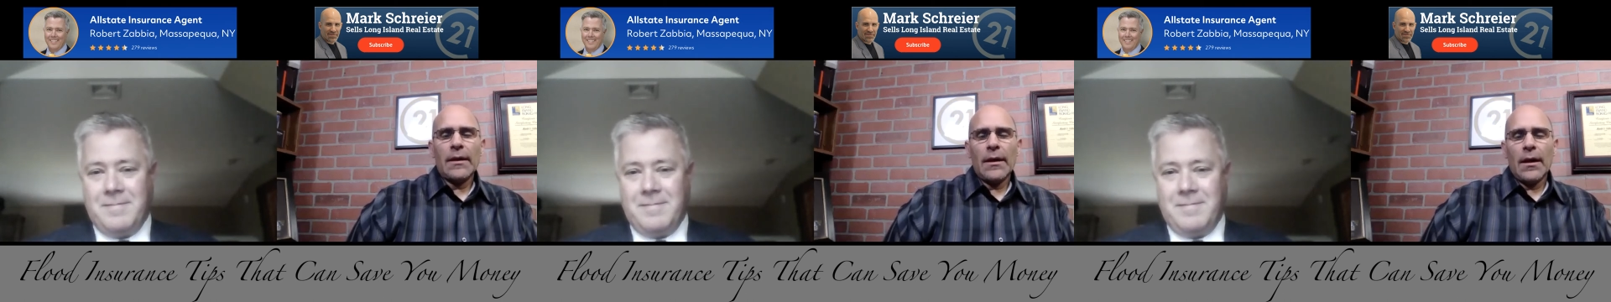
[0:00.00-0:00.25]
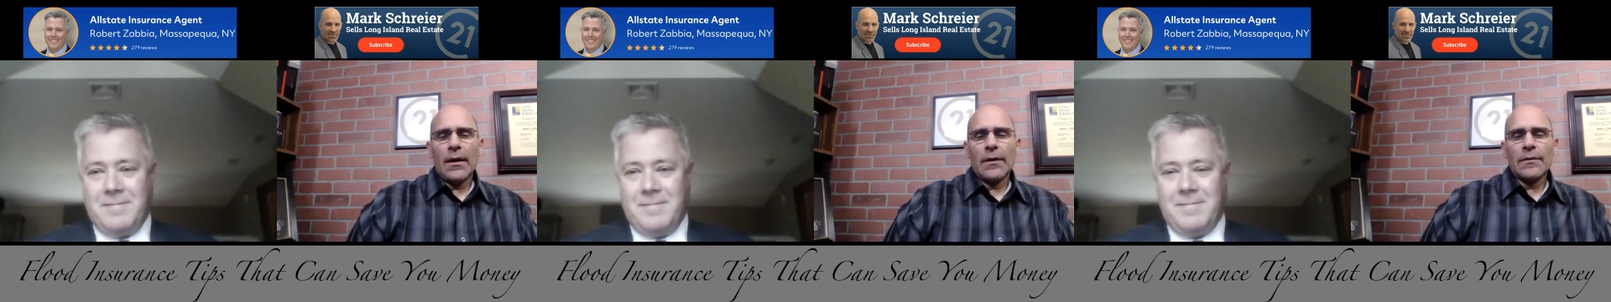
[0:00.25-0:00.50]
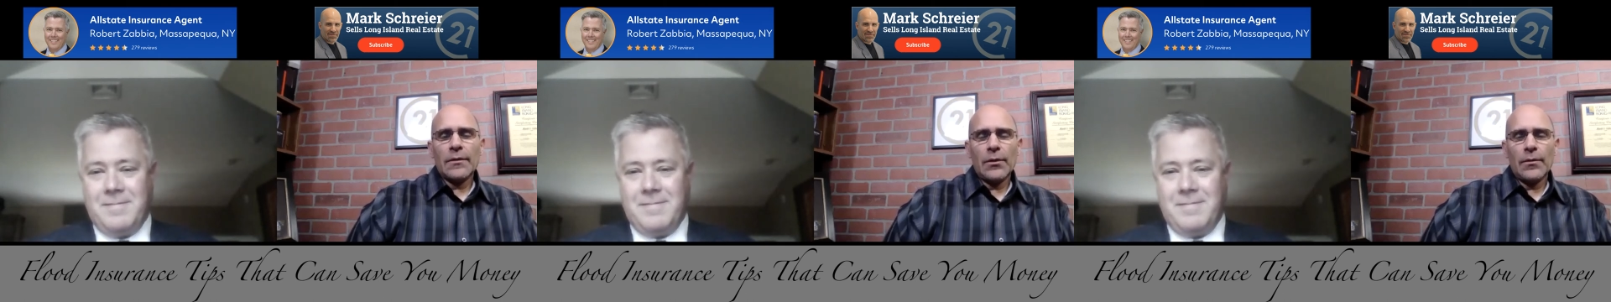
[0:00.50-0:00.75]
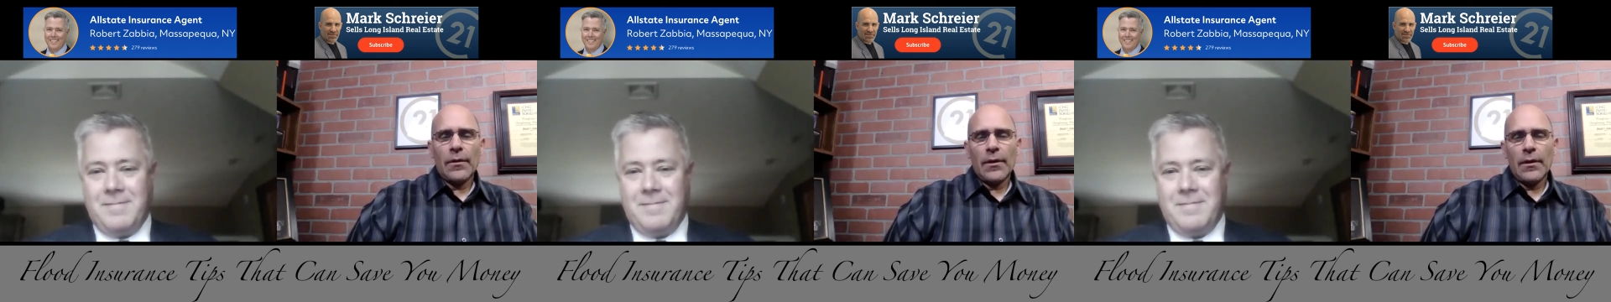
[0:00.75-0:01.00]
Speaker 1: uh,
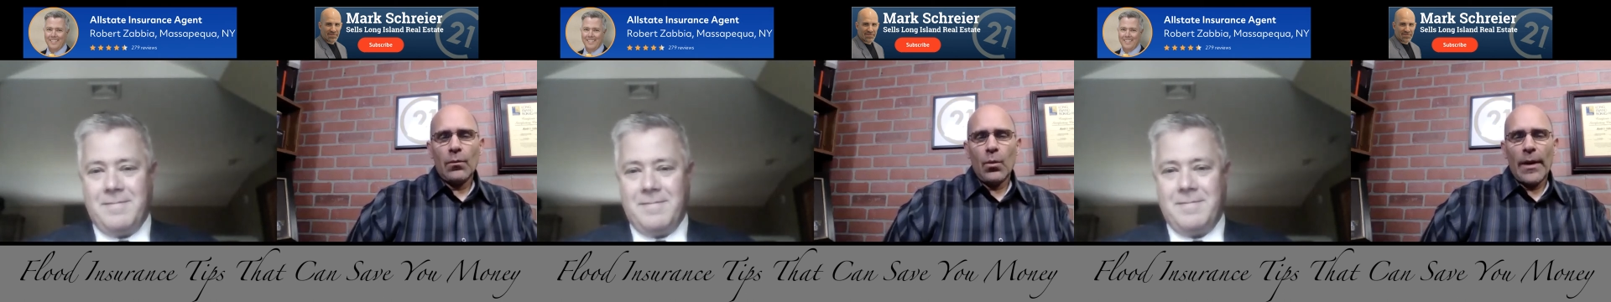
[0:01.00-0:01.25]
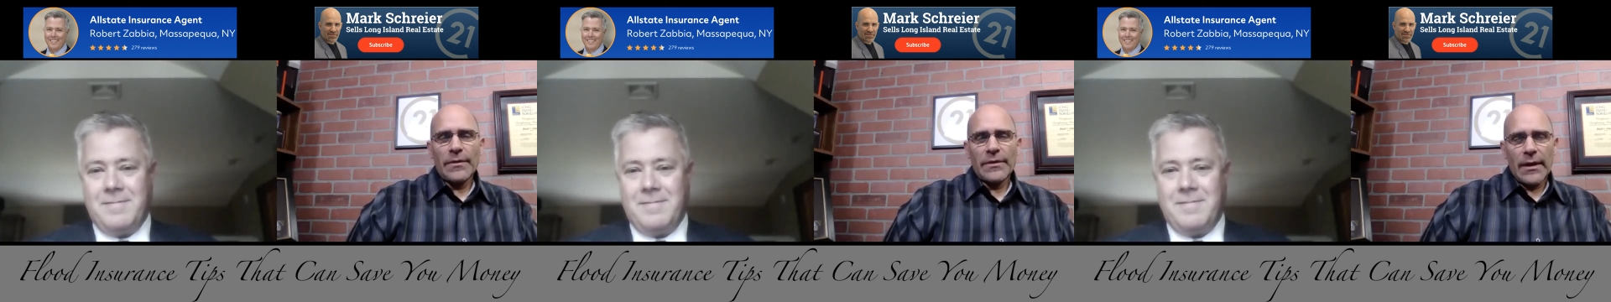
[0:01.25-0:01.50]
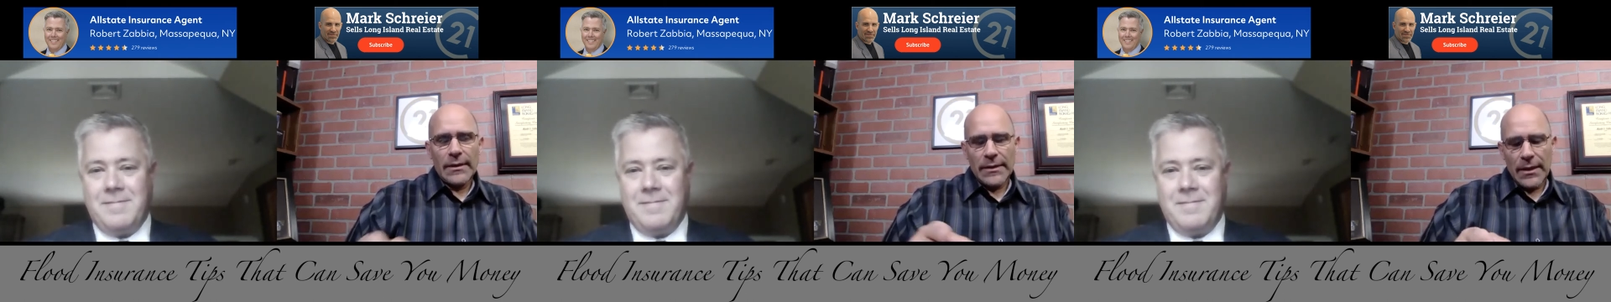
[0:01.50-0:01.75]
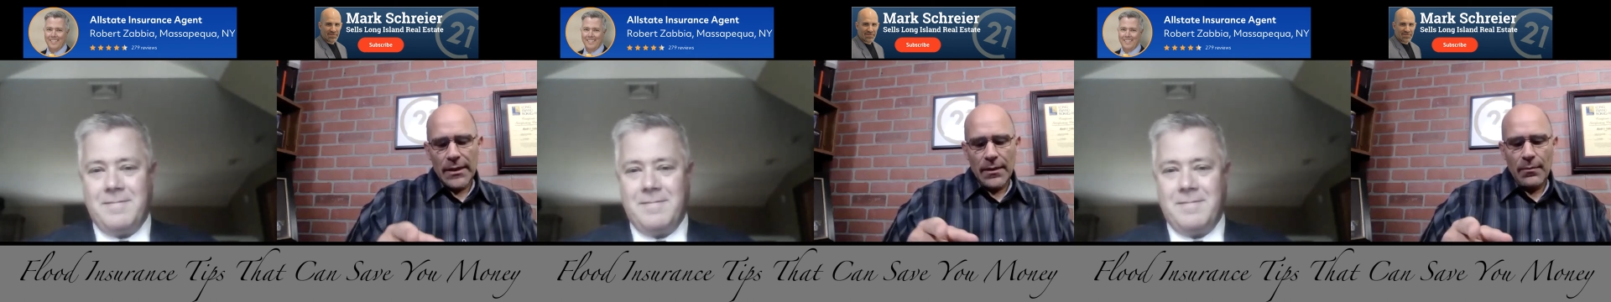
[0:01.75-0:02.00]
to the websites
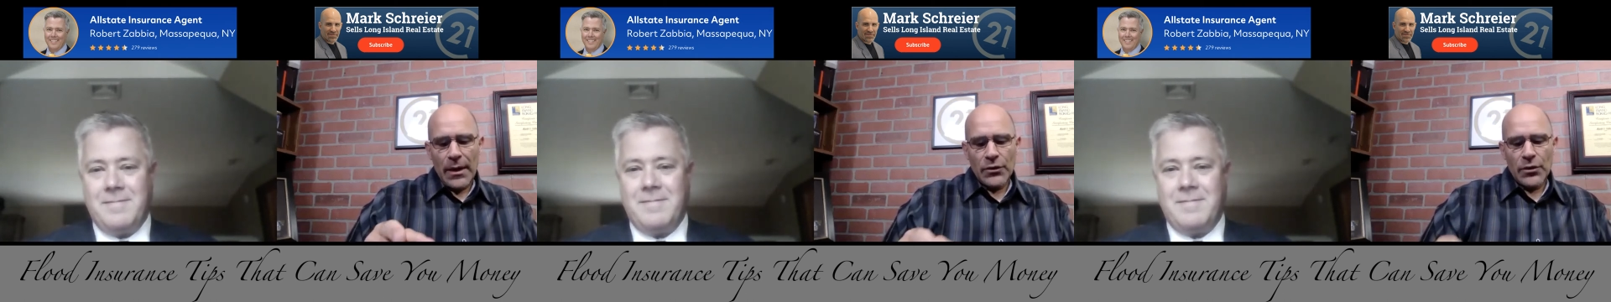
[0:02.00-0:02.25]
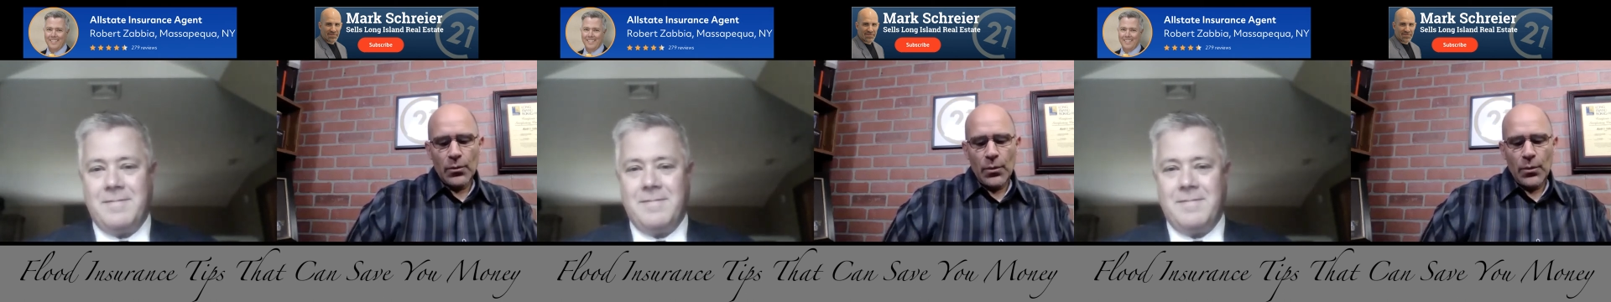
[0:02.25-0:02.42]
that he mentioned